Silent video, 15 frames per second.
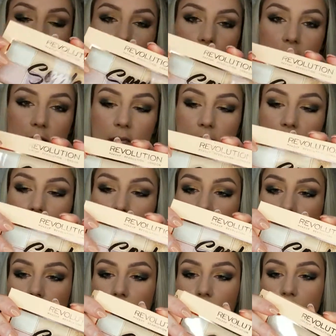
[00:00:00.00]
little
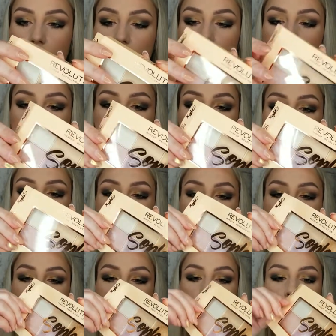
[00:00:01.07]
sleeve, which I'll
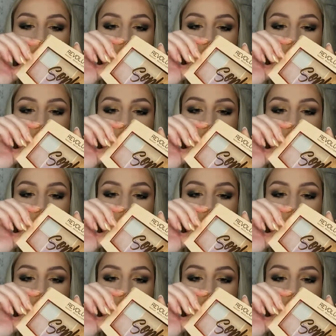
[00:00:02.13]
open.